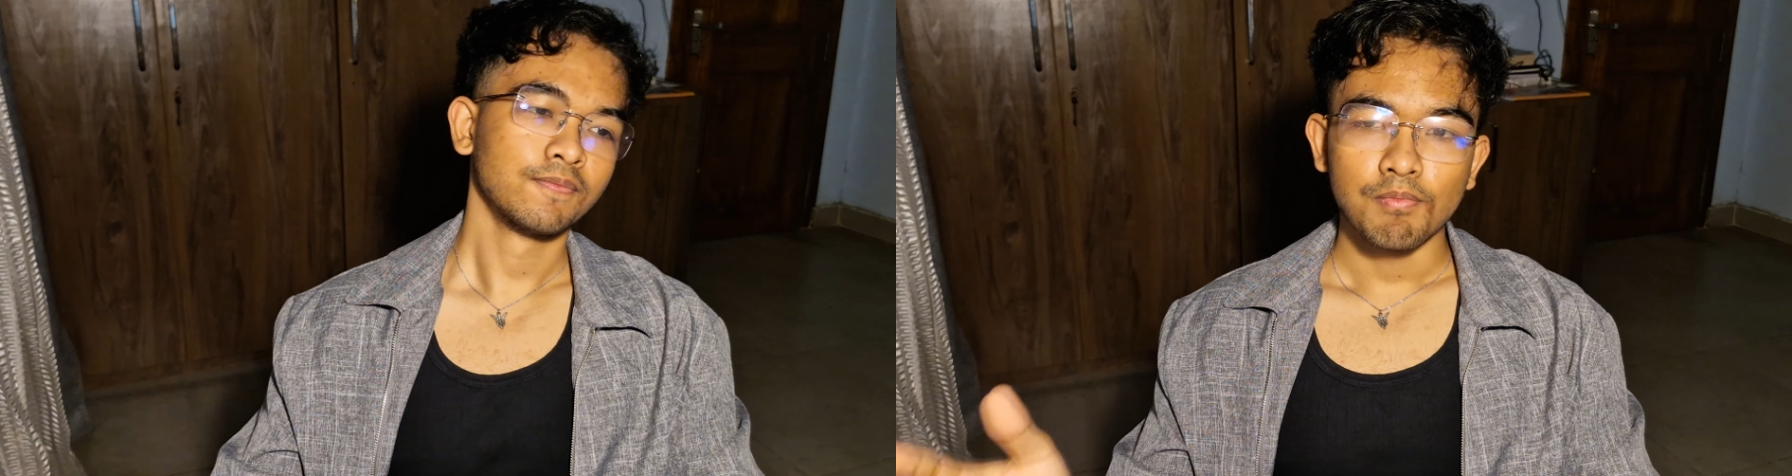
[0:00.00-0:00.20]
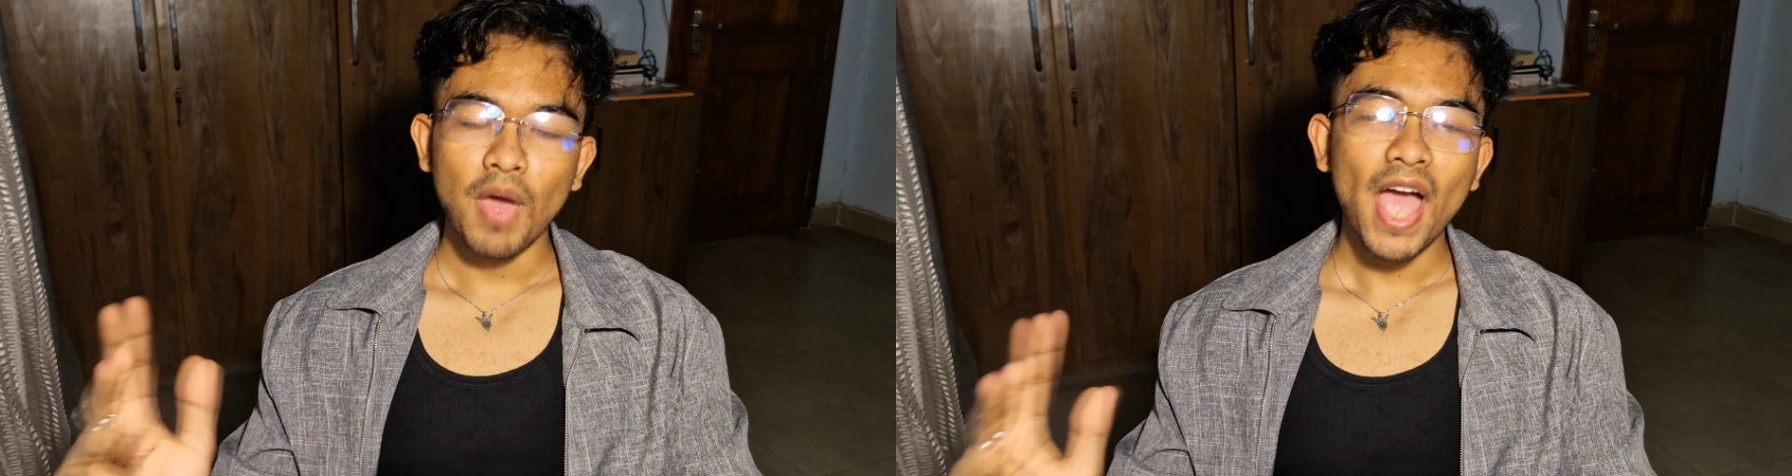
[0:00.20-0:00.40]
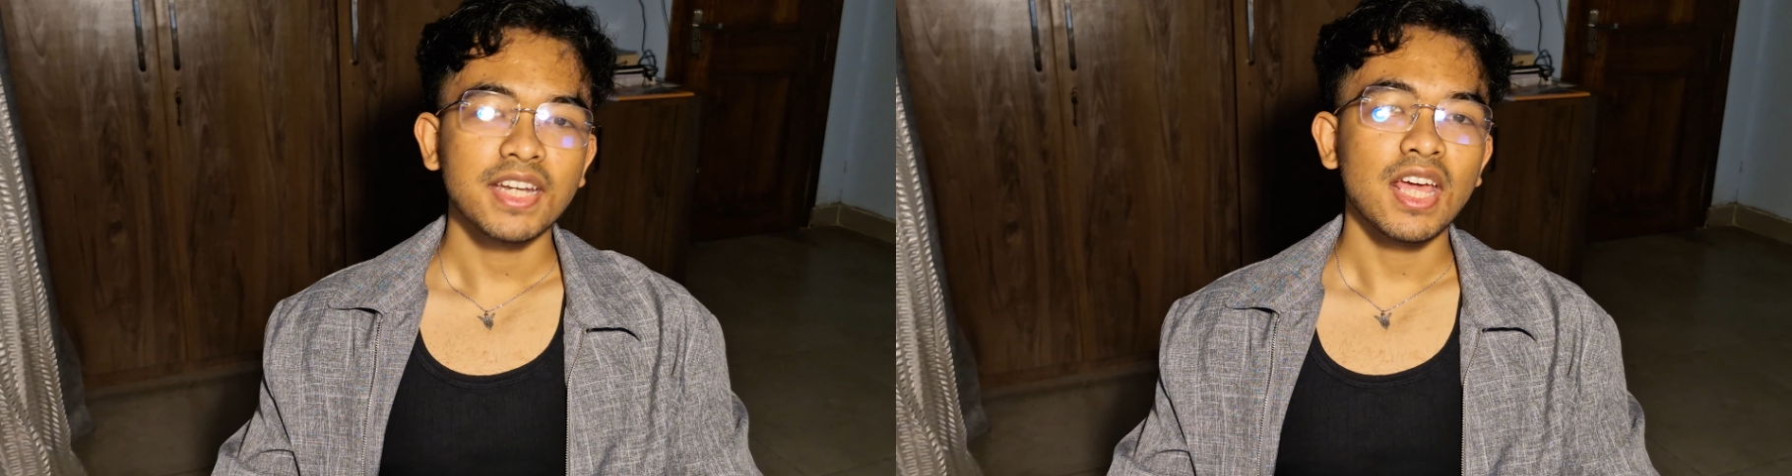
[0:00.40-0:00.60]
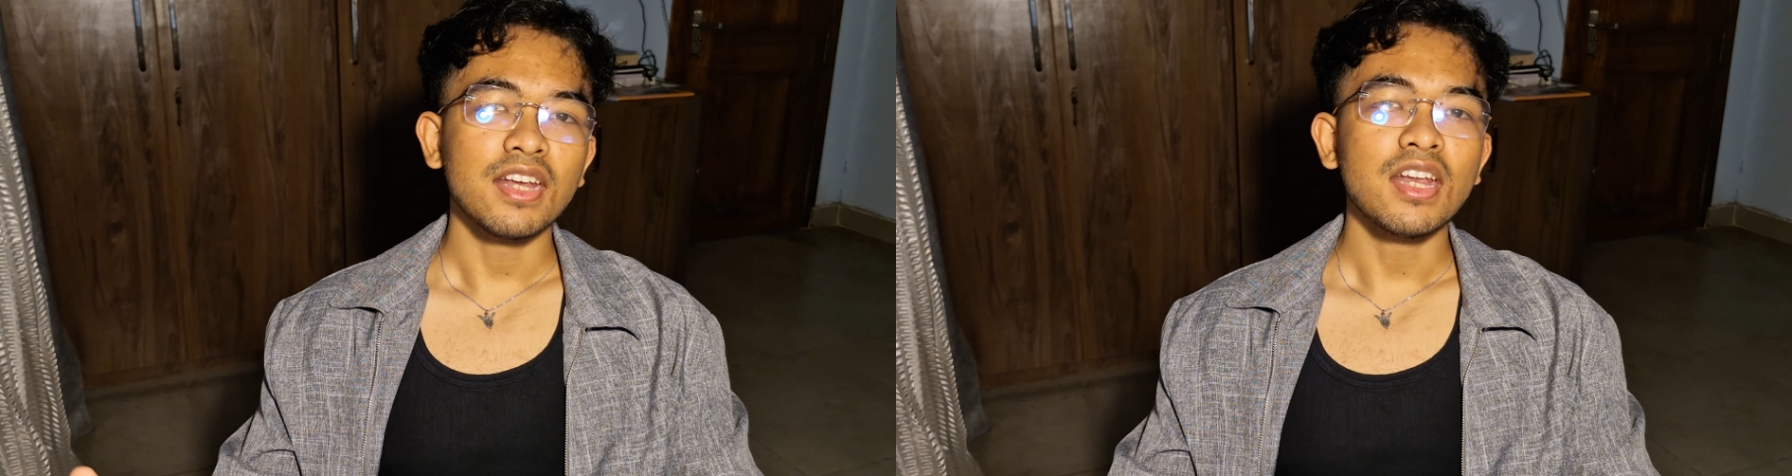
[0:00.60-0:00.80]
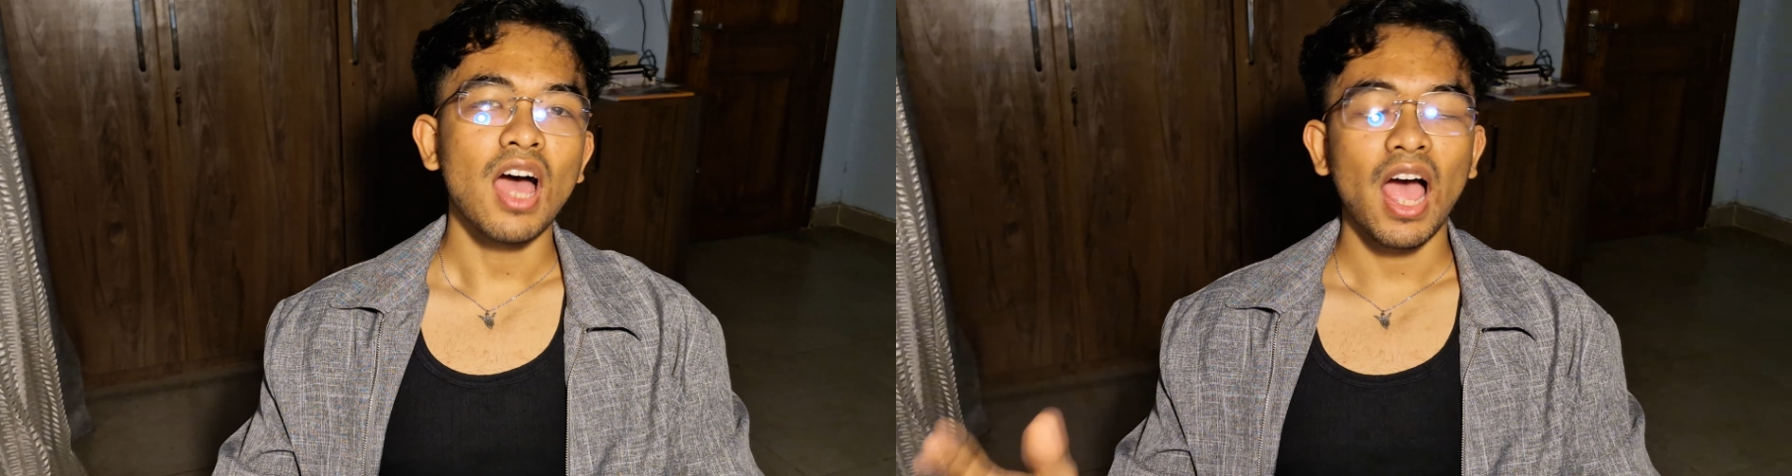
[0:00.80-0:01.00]
Back
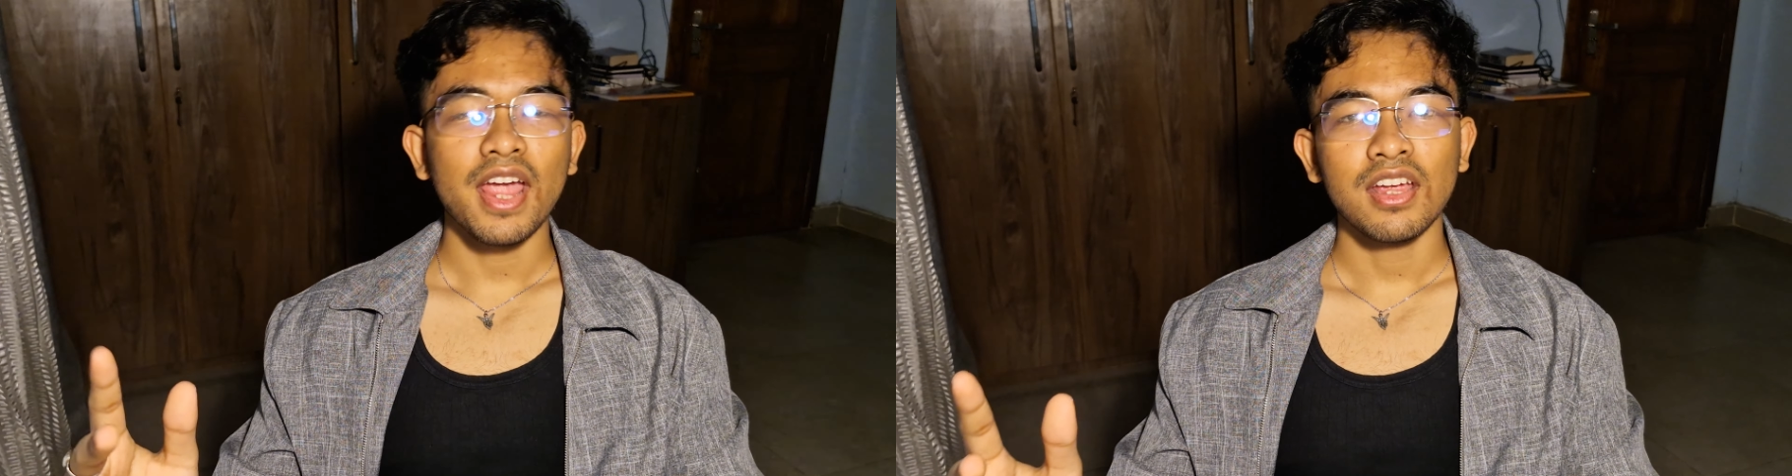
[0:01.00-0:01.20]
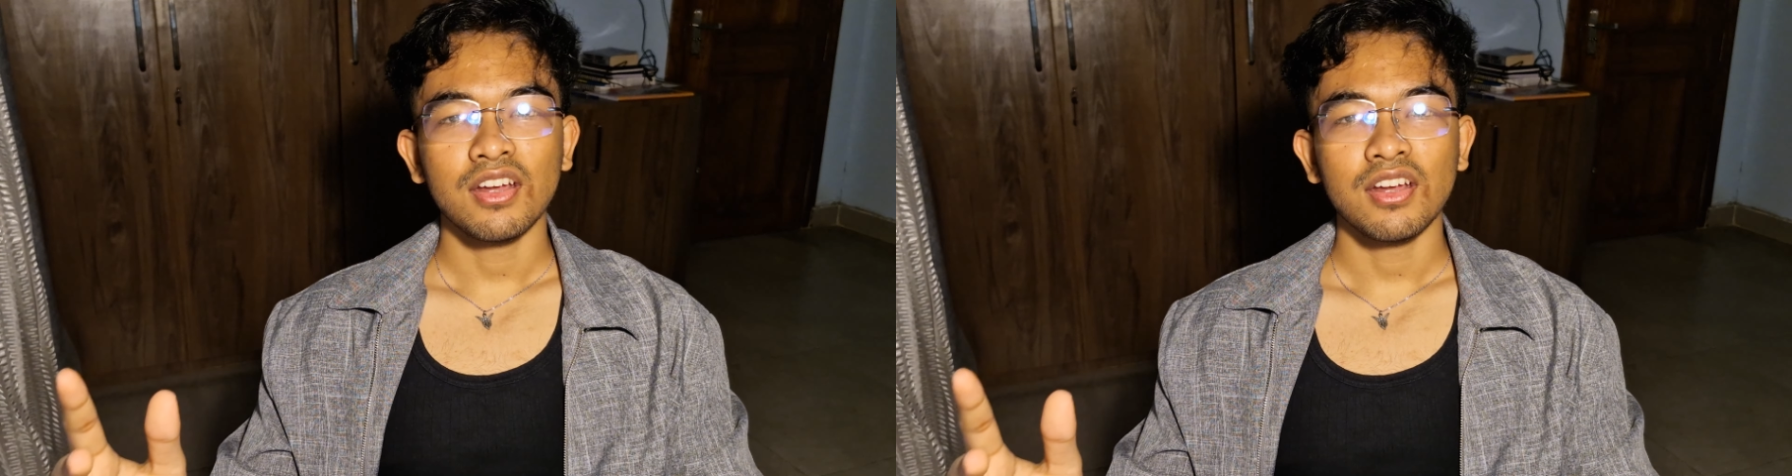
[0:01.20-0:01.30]
then, I